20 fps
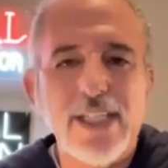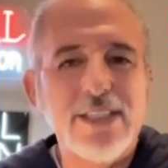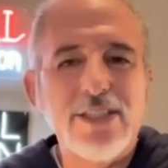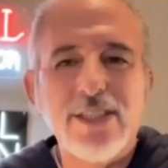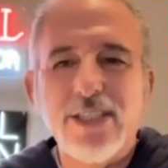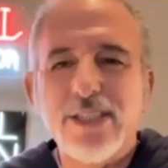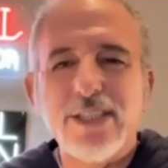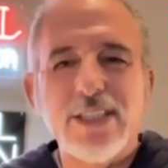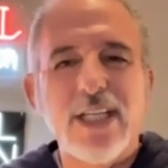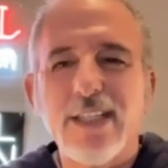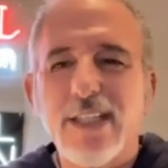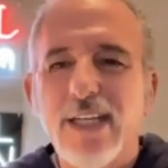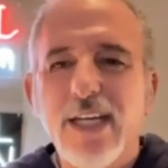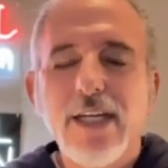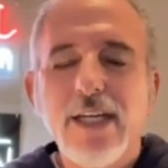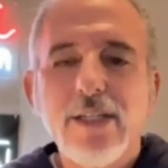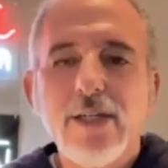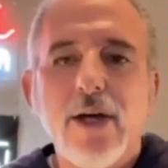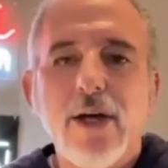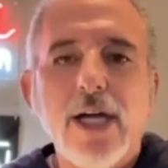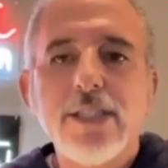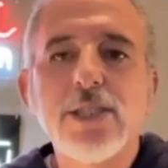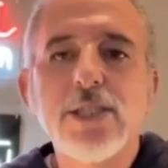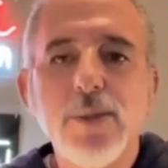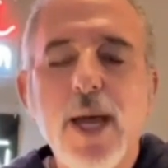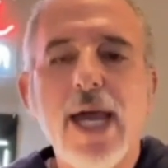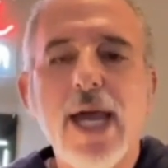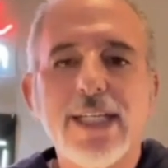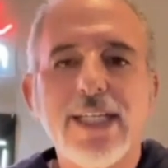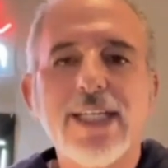It's just, a, you know, I
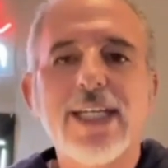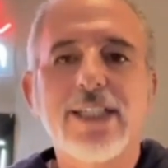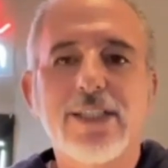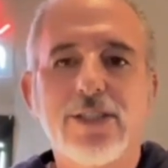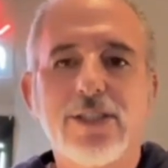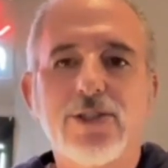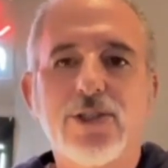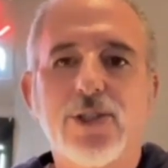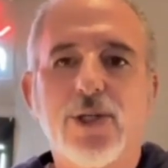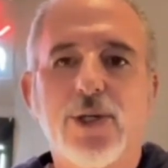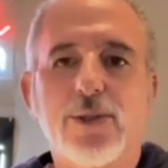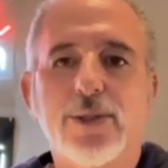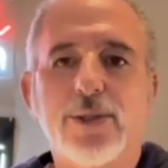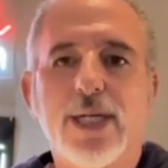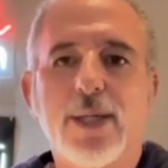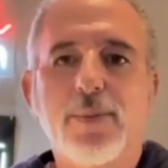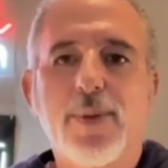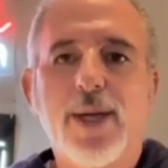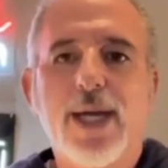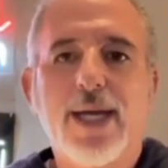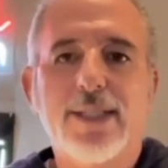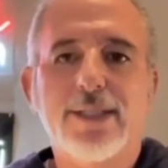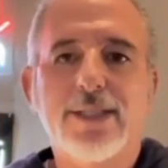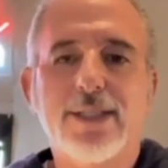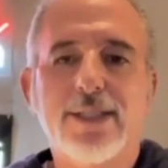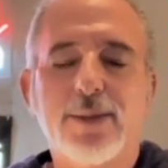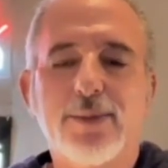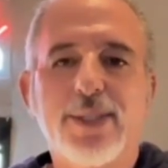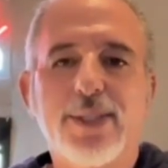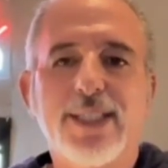just, I had a kidney stone that I
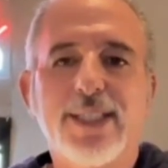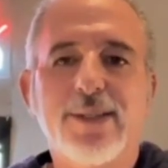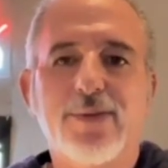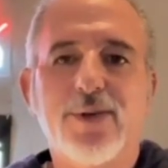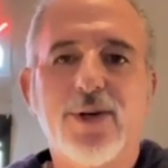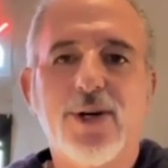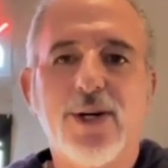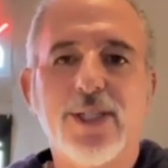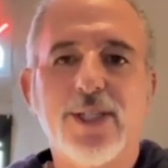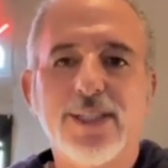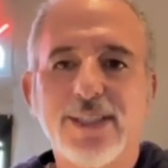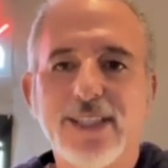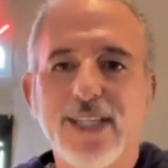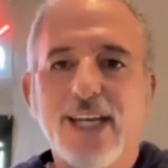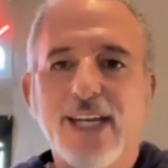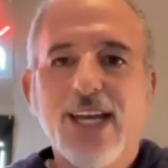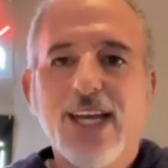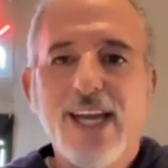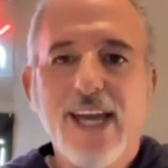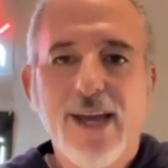passed in the beginning of August.